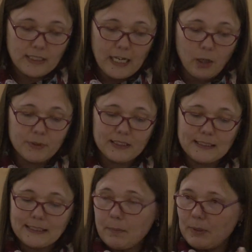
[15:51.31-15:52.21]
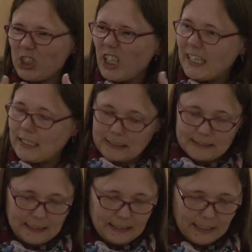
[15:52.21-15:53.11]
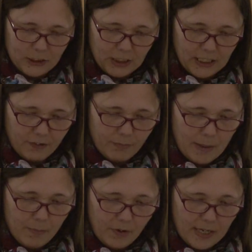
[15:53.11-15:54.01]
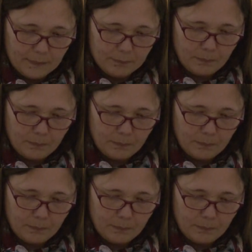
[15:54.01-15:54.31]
to help us establish links in that chain of memory.